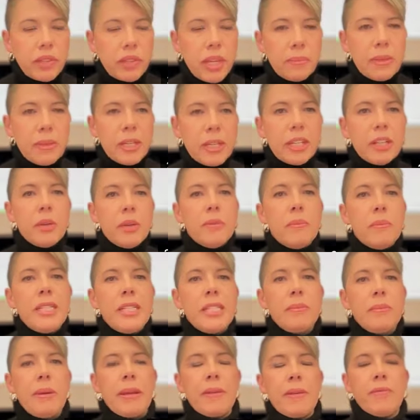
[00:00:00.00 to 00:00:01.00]
I'm going to go to my
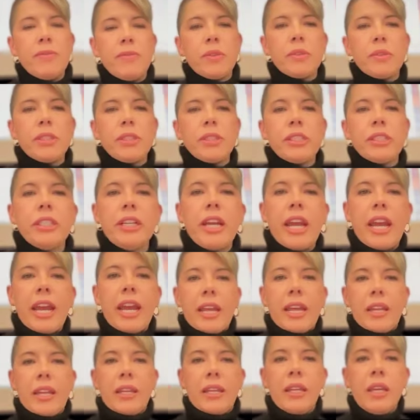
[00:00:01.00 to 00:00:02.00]
spam folder,
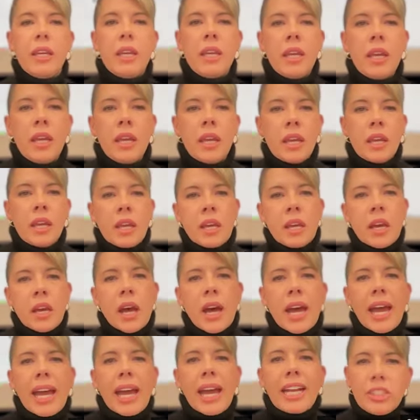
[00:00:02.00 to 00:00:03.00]
and
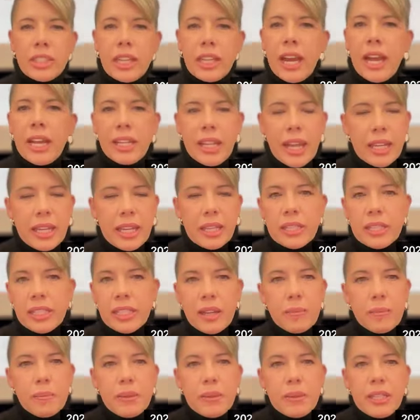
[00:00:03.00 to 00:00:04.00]
actually I like this
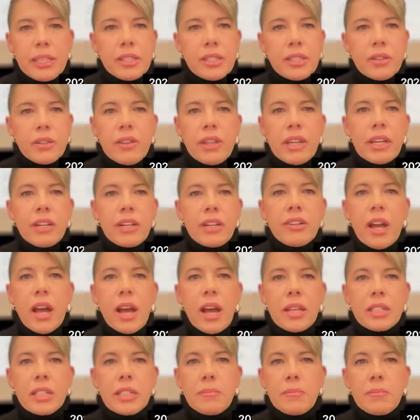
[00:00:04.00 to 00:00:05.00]
company, so they're
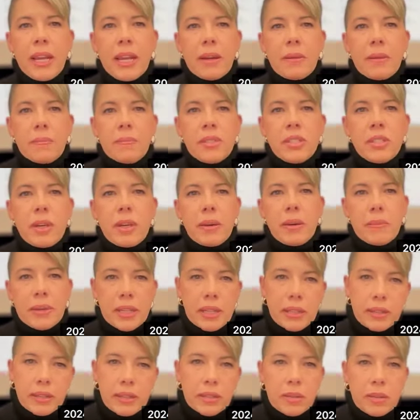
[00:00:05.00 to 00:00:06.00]
not spam. So I'm going
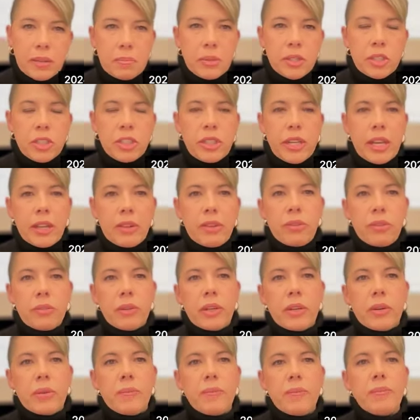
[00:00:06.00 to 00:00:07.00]
to push that
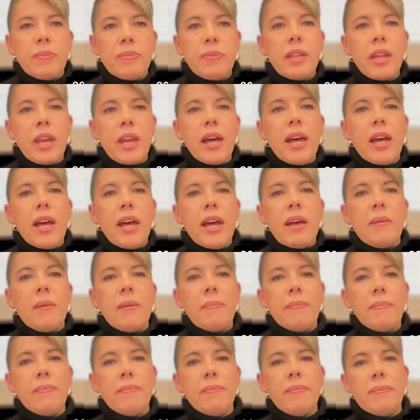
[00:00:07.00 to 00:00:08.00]
through.
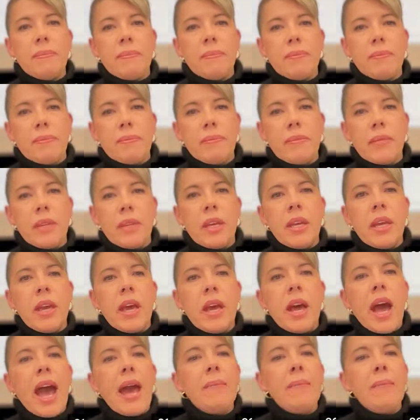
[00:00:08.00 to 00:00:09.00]
I'm
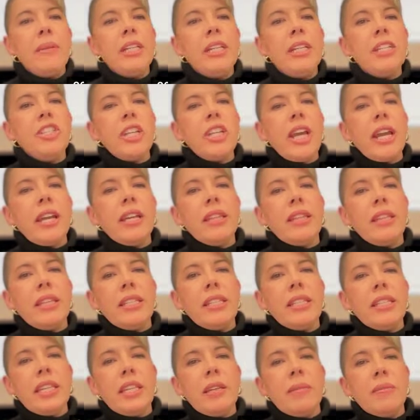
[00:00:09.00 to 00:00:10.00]
going to check
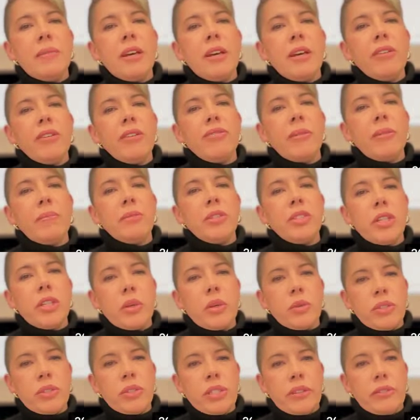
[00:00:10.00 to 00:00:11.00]
this email from
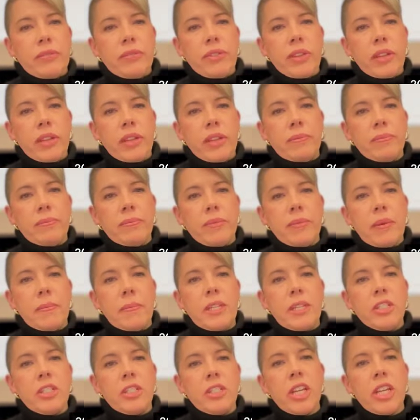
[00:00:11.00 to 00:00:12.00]
Joseph though. I'm
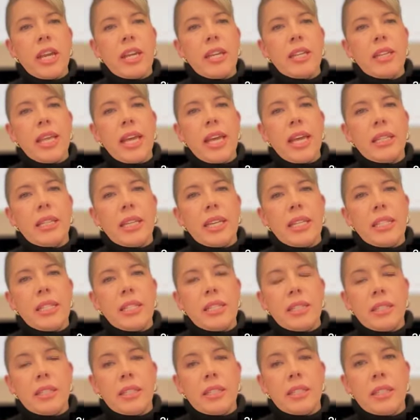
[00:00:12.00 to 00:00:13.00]
going to check that
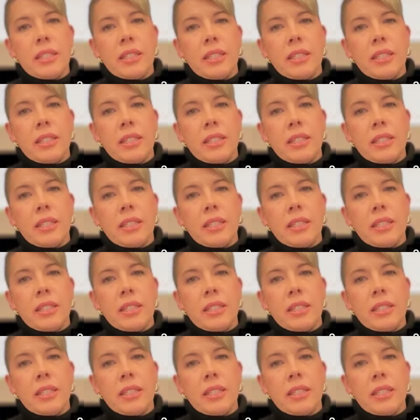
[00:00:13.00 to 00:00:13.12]
list,